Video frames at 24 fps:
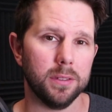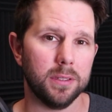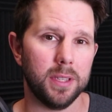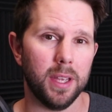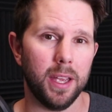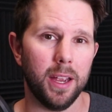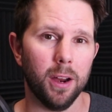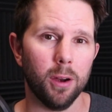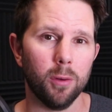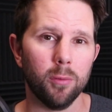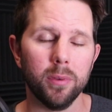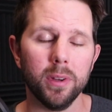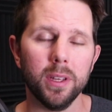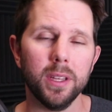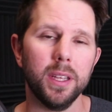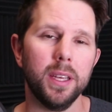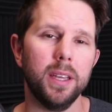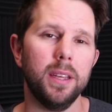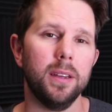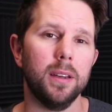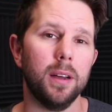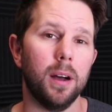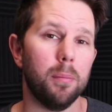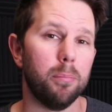They are
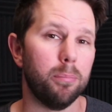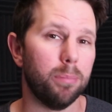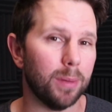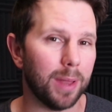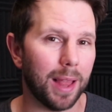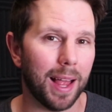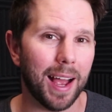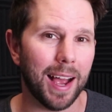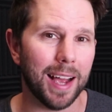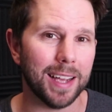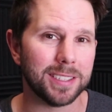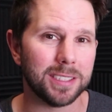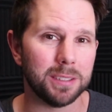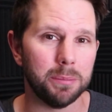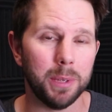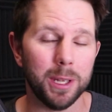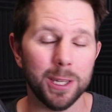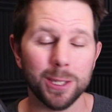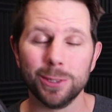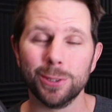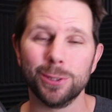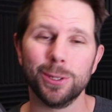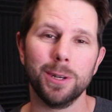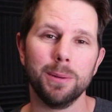really a blast. I mean,
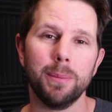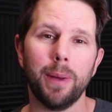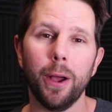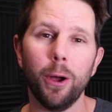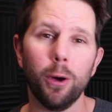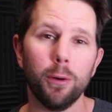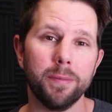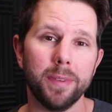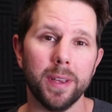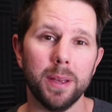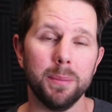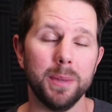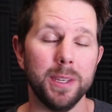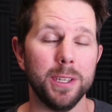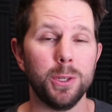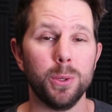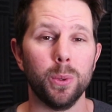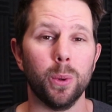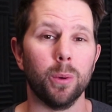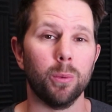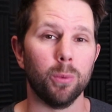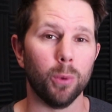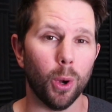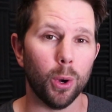it's turned my whole family
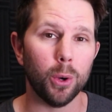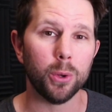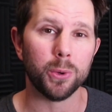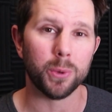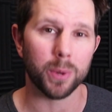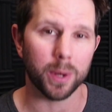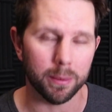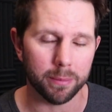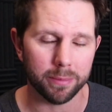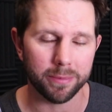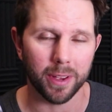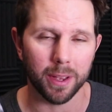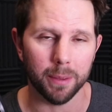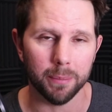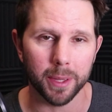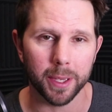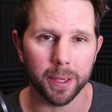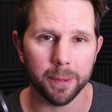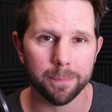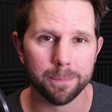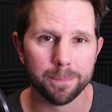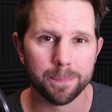into a road trip family.